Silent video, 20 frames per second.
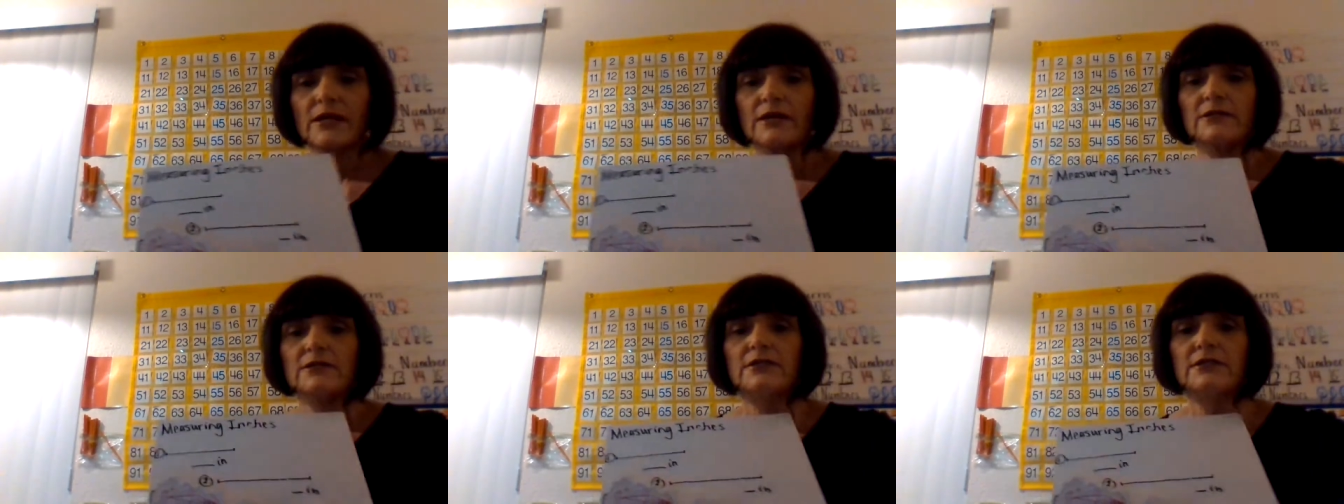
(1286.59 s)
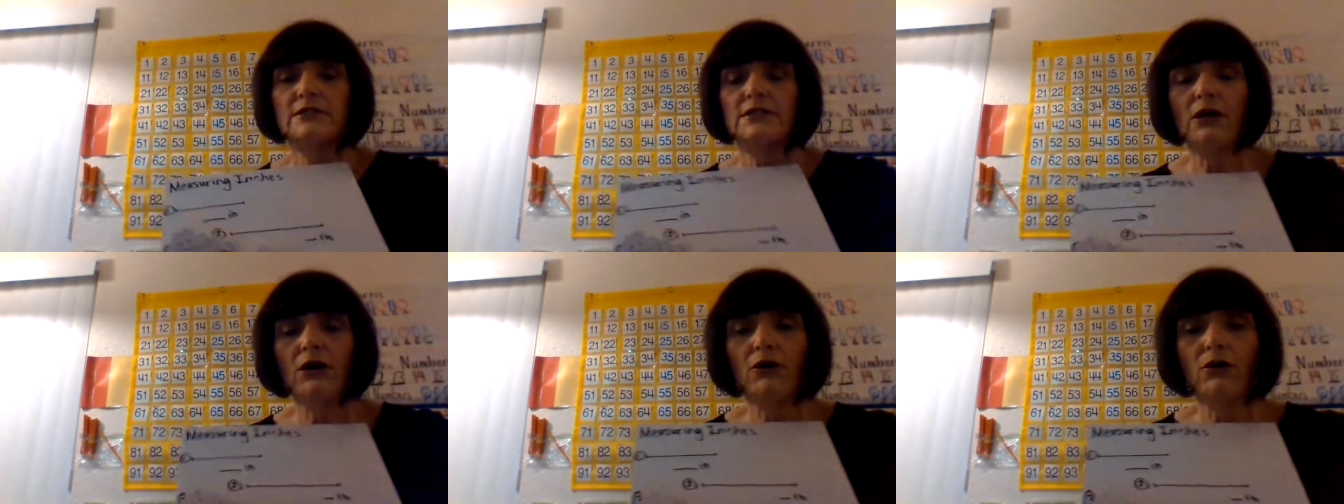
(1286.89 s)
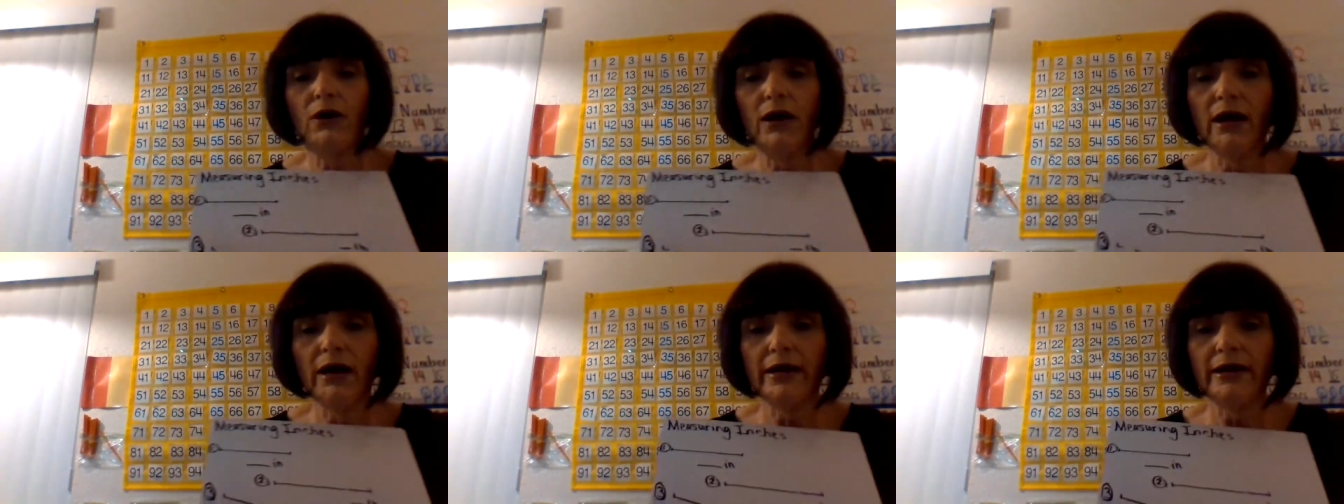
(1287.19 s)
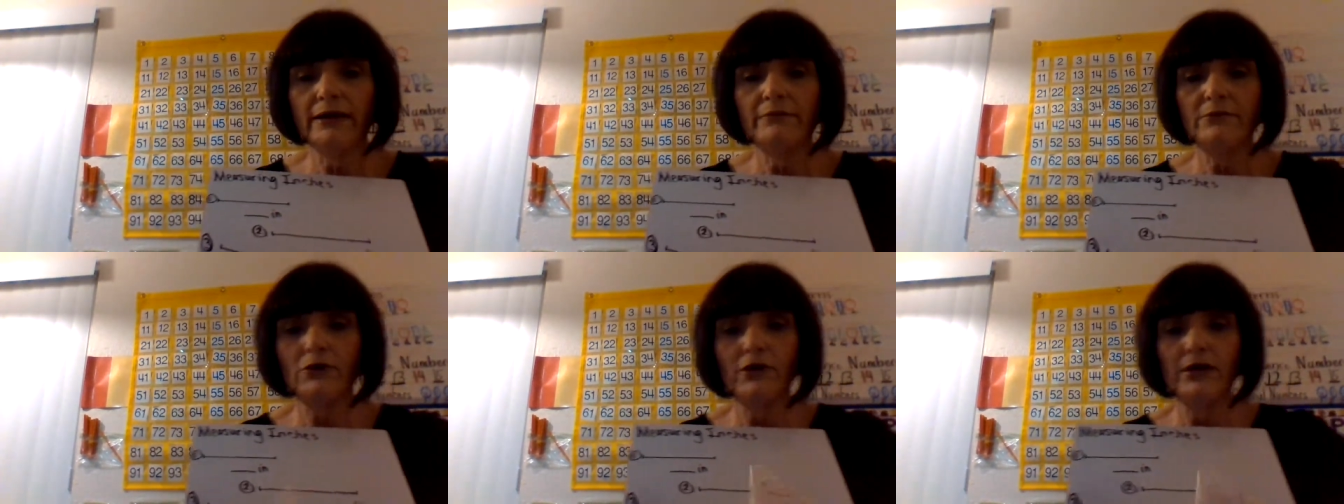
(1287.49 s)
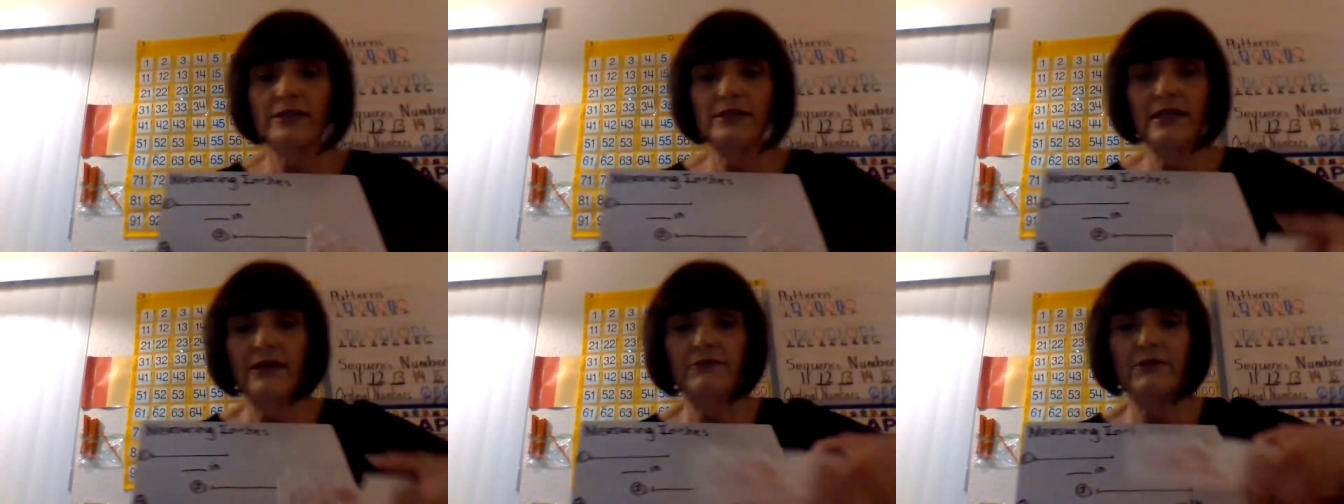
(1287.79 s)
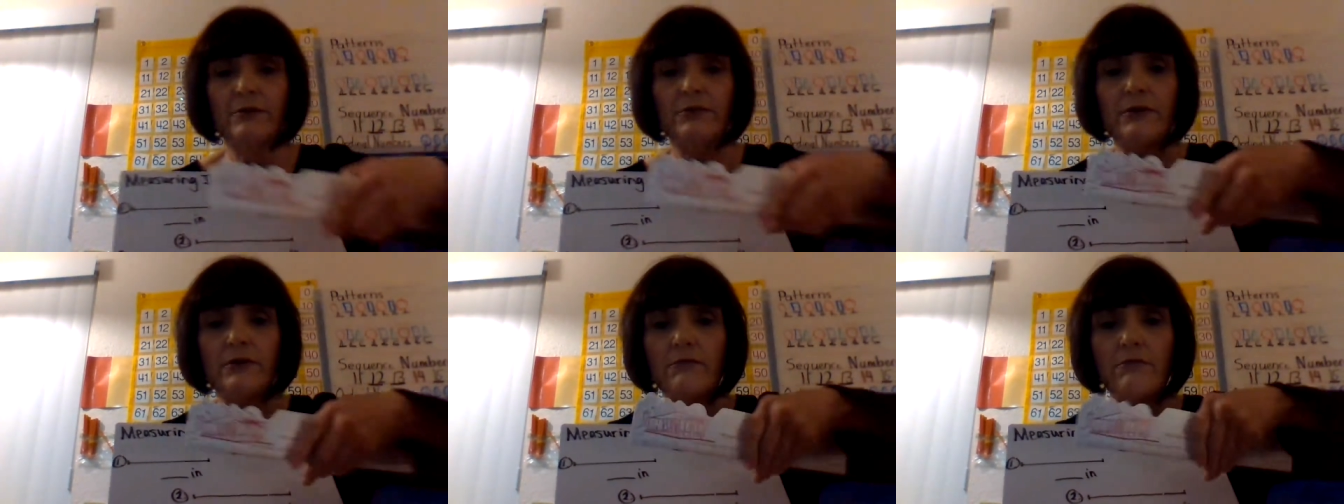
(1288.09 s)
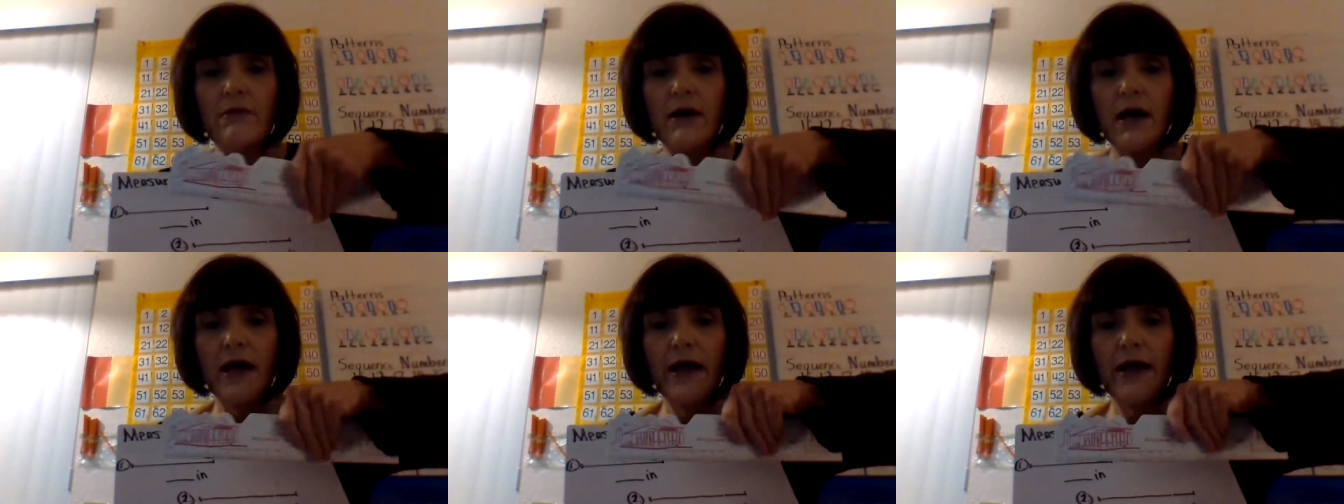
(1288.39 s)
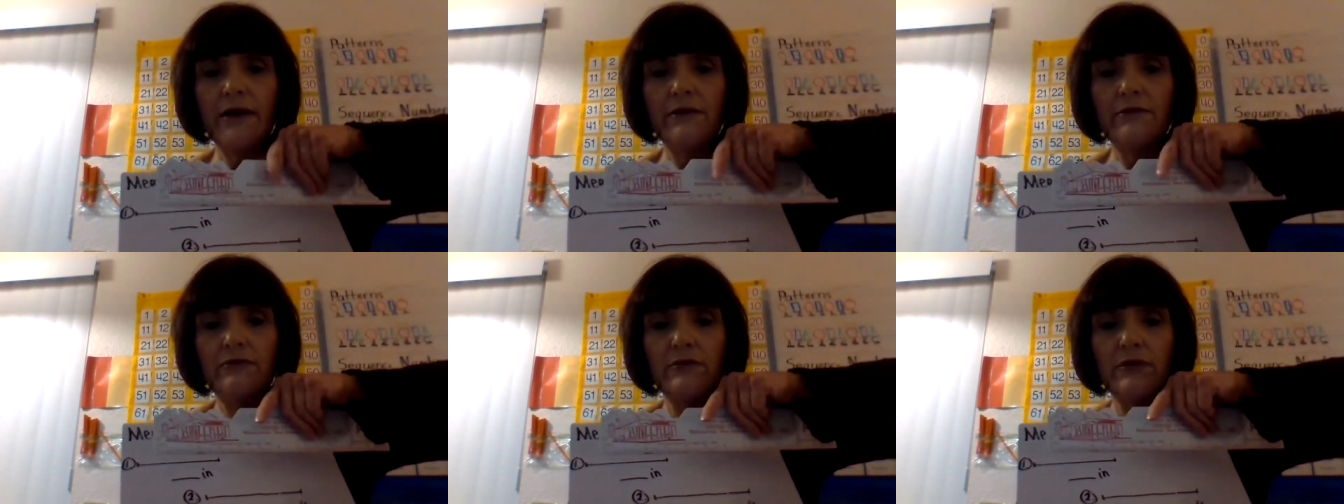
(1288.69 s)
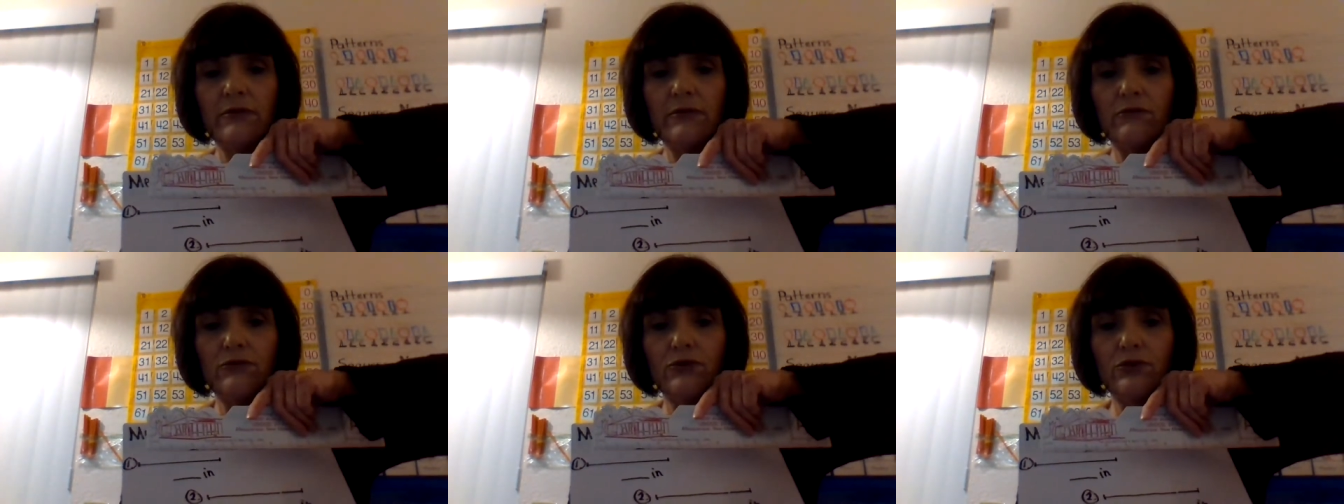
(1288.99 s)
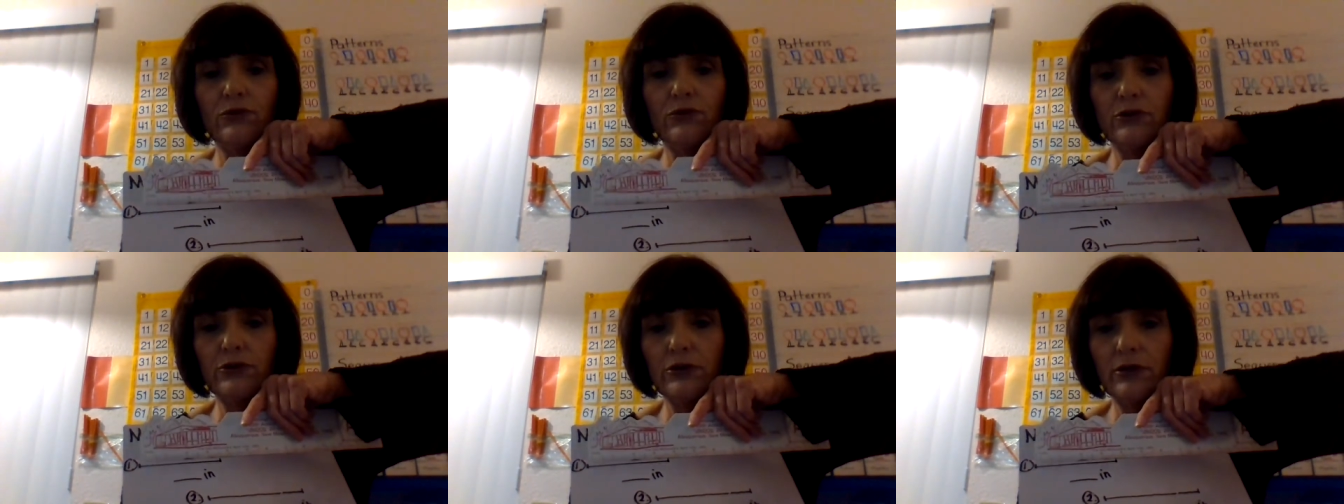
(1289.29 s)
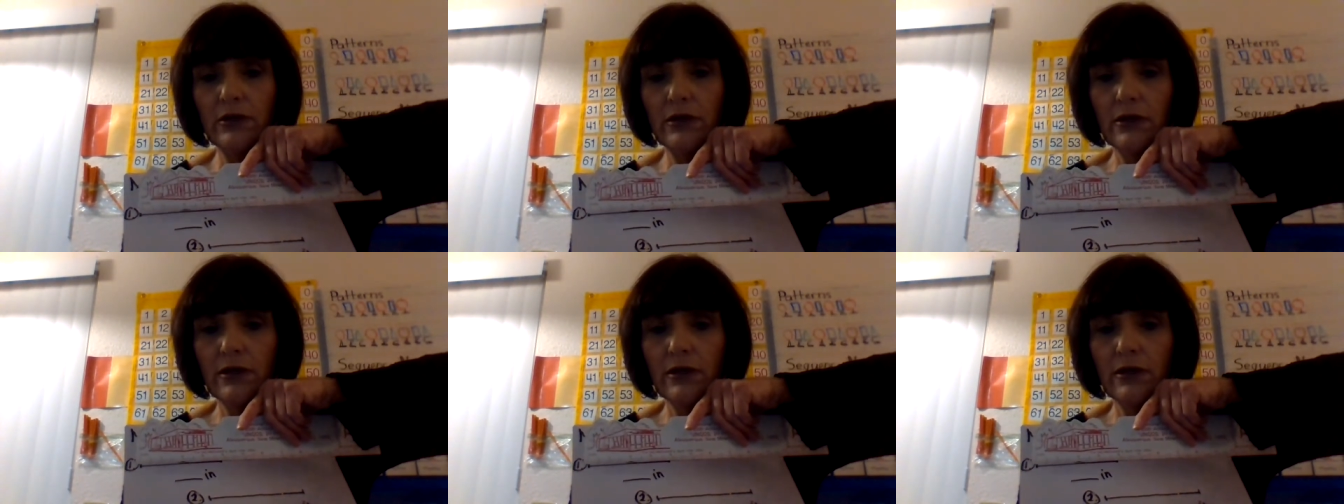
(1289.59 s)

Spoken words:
so I am going to have to put my ruler